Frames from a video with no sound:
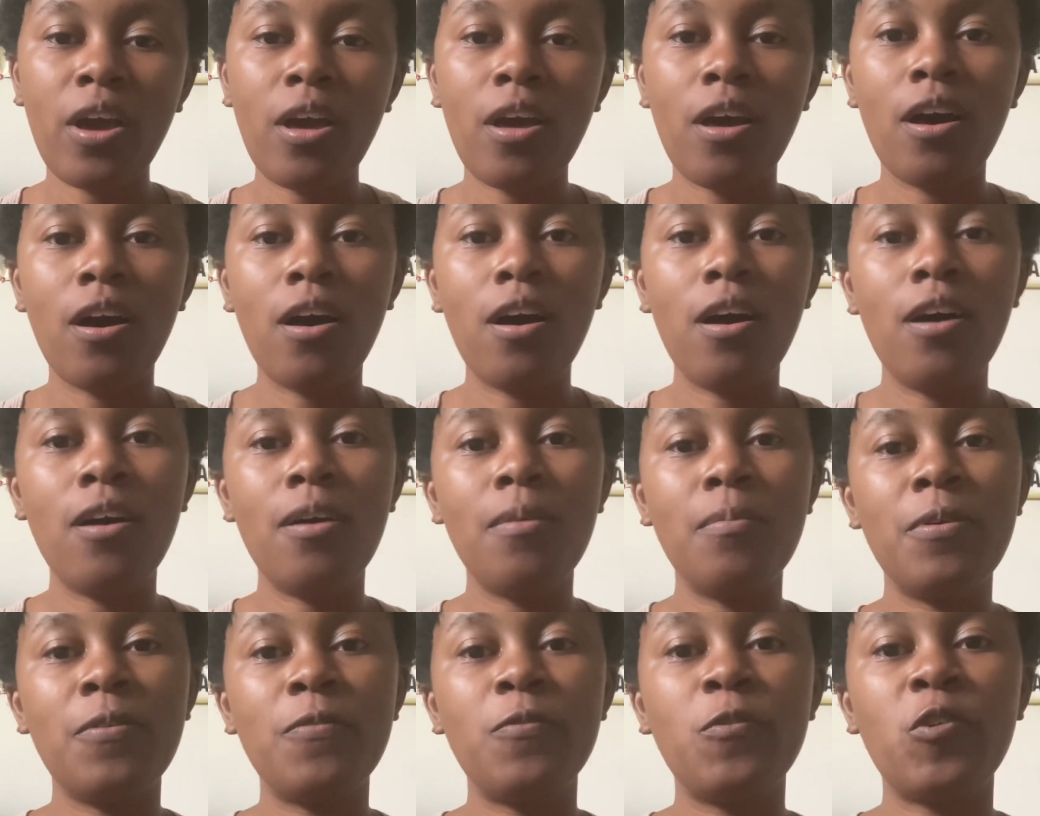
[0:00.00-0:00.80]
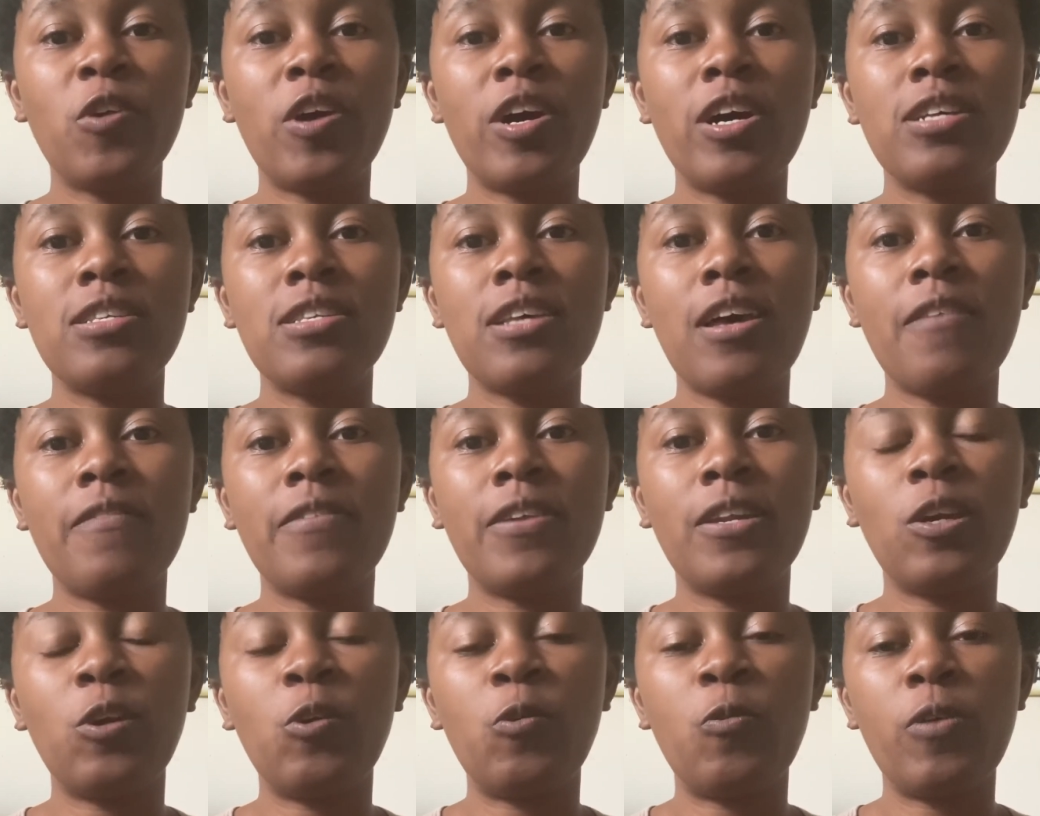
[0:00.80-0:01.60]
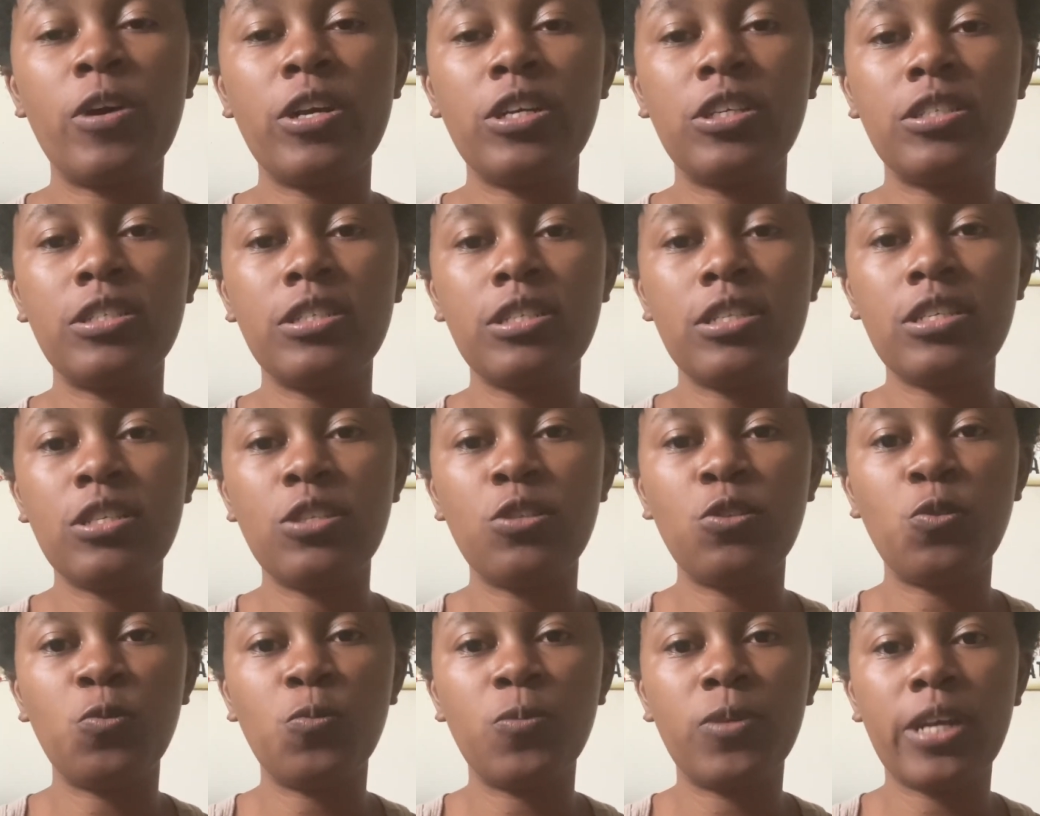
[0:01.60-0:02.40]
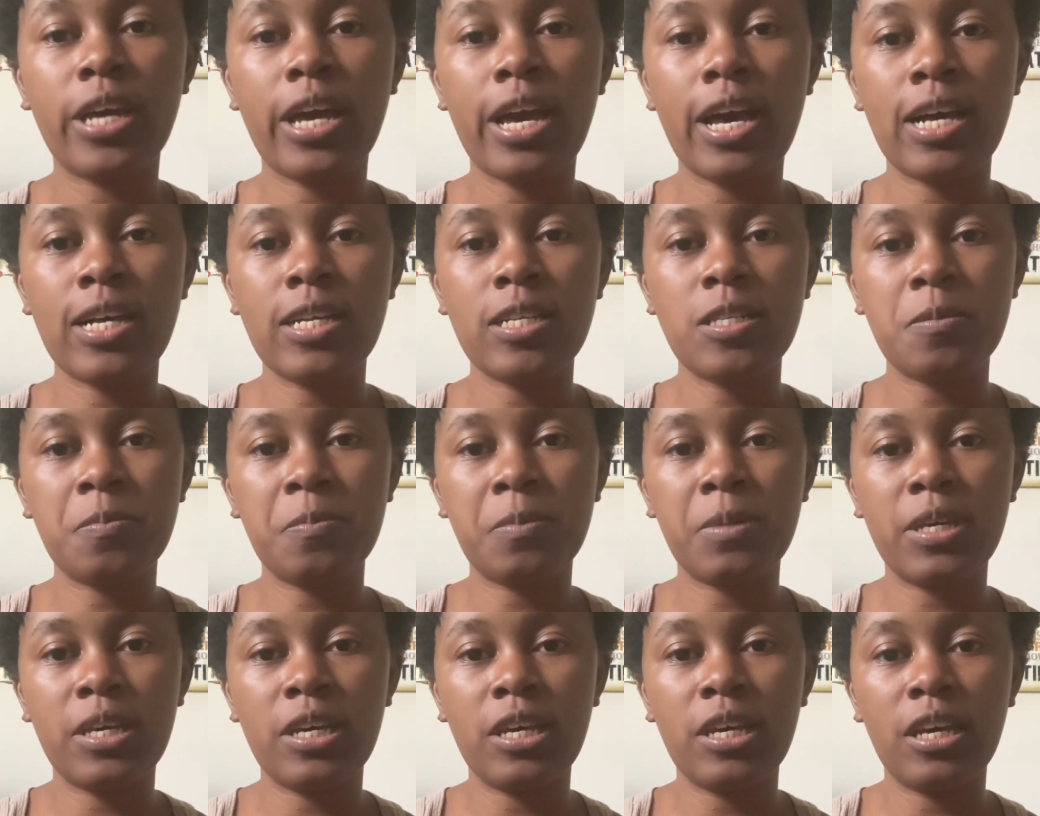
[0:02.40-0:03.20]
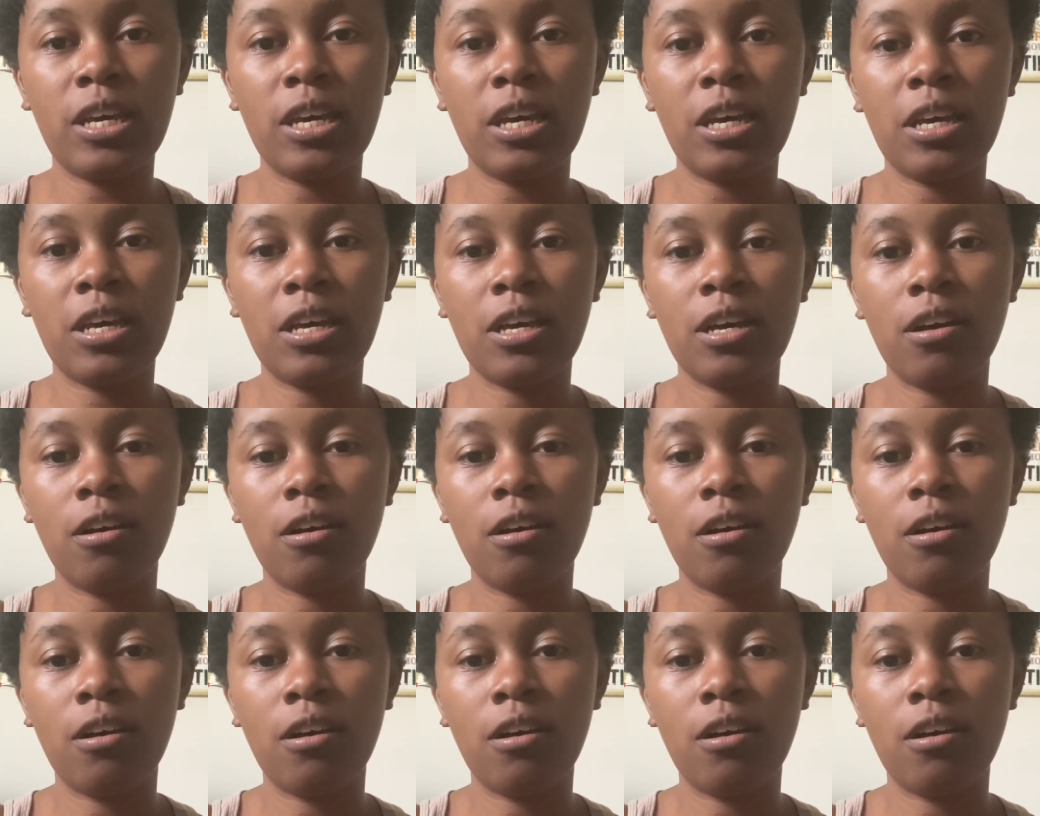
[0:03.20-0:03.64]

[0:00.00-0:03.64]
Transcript: If you guys have any questions you want to ask me,